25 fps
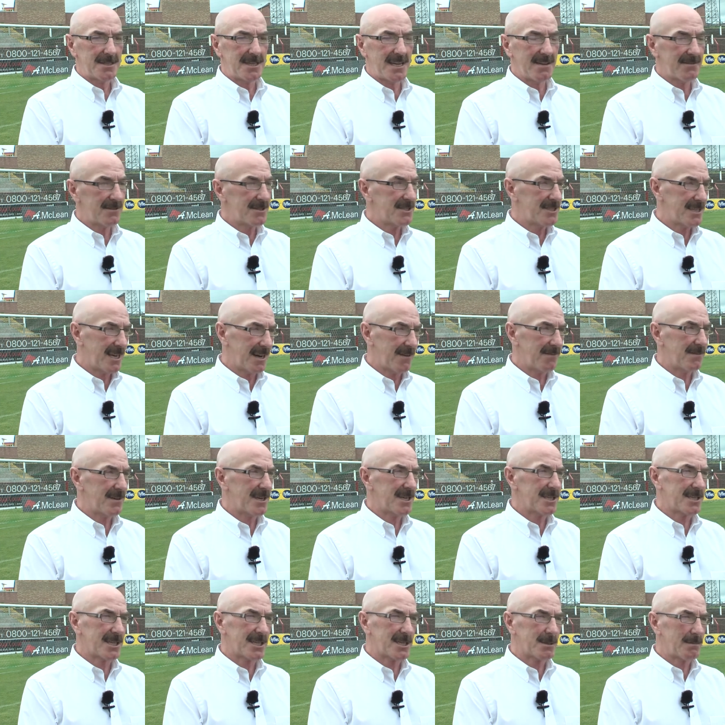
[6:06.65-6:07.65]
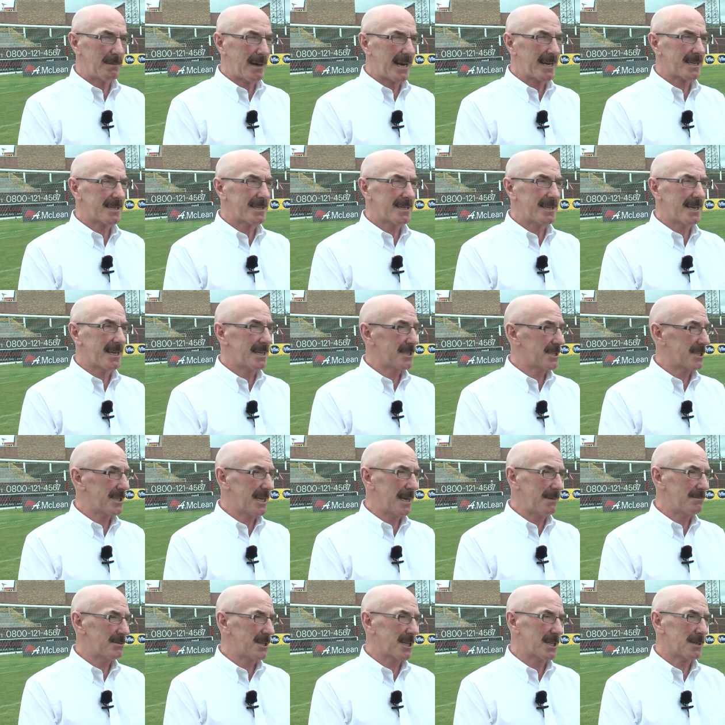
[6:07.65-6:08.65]
David Jeffrey is expected, his
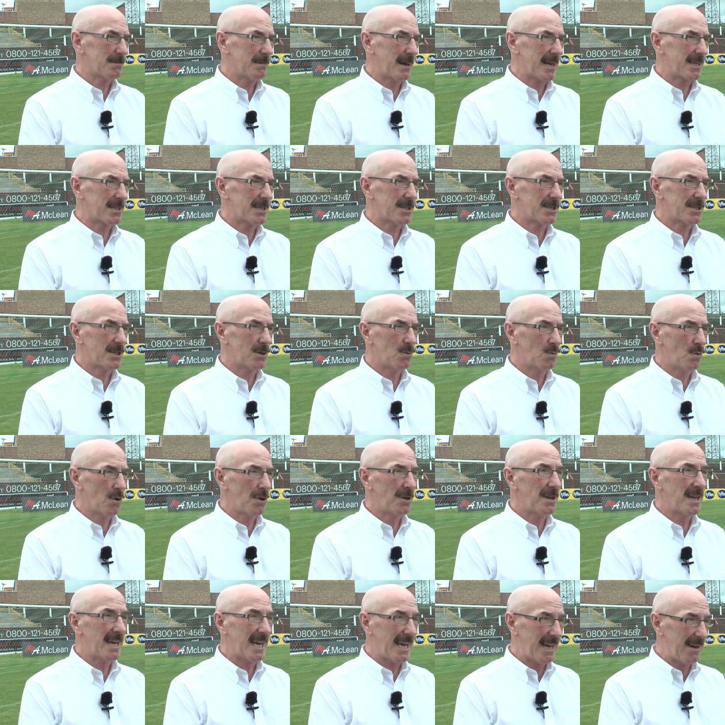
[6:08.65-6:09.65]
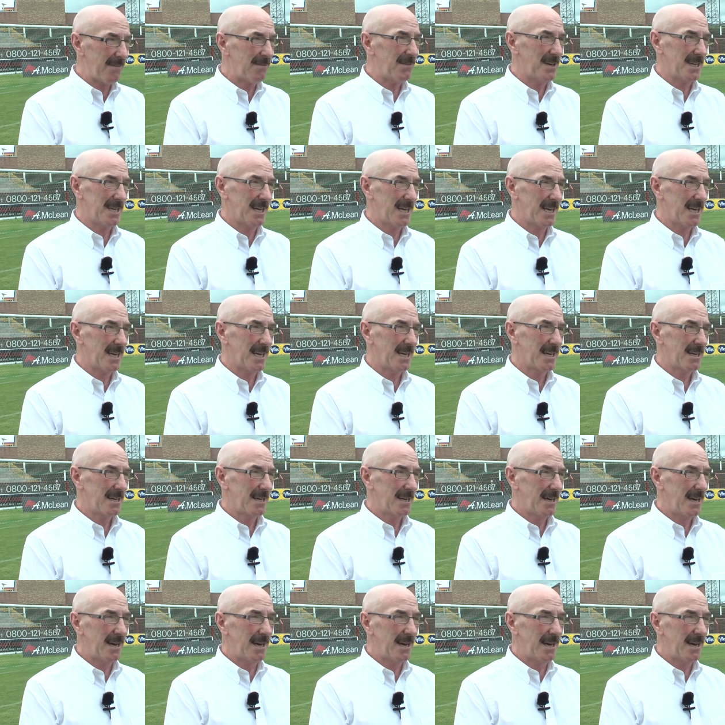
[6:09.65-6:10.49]
team's expected to win every day,